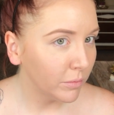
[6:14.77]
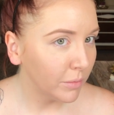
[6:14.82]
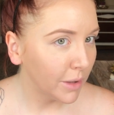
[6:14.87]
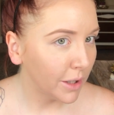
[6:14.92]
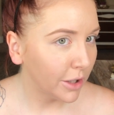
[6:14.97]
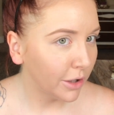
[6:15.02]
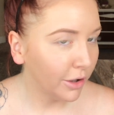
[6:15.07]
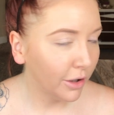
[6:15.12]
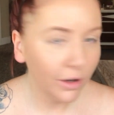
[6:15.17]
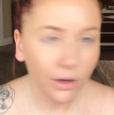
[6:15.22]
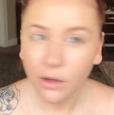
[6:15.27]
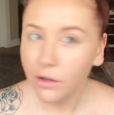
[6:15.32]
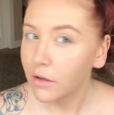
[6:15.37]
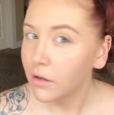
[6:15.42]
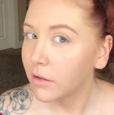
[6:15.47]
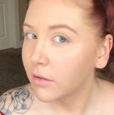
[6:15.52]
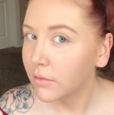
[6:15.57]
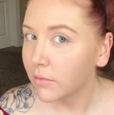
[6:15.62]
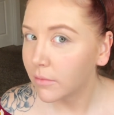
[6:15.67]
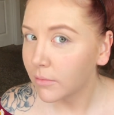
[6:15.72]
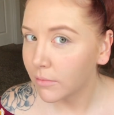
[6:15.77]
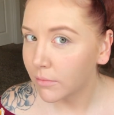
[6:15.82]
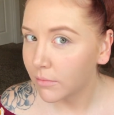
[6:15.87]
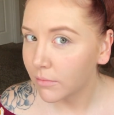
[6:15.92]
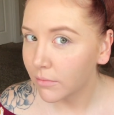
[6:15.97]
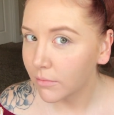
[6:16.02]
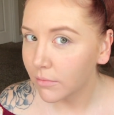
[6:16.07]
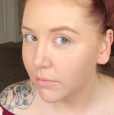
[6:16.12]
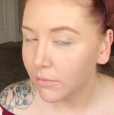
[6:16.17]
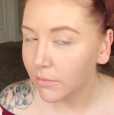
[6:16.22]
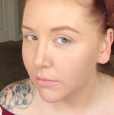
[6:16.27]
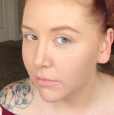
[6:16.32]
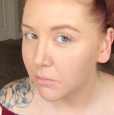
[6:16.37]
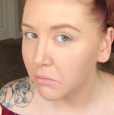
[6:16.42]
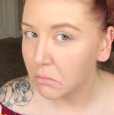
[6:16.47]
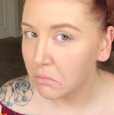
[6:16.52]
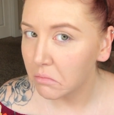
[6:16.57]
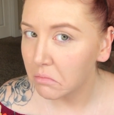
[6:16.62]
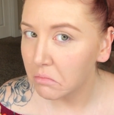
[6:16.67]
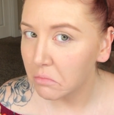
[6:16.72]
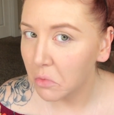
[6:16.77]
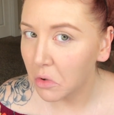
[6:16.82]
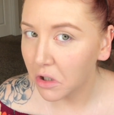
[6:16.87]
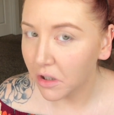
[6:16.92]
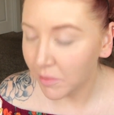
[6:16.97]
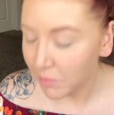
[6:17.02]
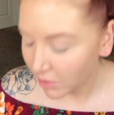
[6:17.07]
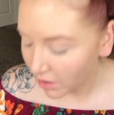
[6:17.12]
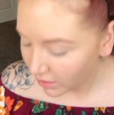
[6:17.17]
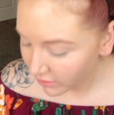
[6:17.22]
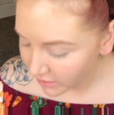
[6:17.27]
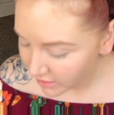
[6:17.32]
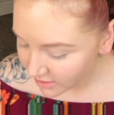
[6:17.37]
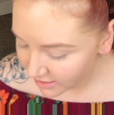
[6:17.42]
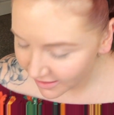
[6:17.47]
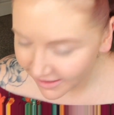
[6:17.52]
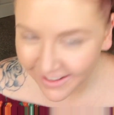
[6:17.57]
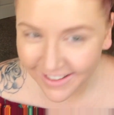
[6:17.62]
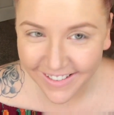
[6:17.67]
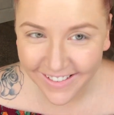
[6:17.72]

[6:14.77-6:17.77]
Better. Work in progress.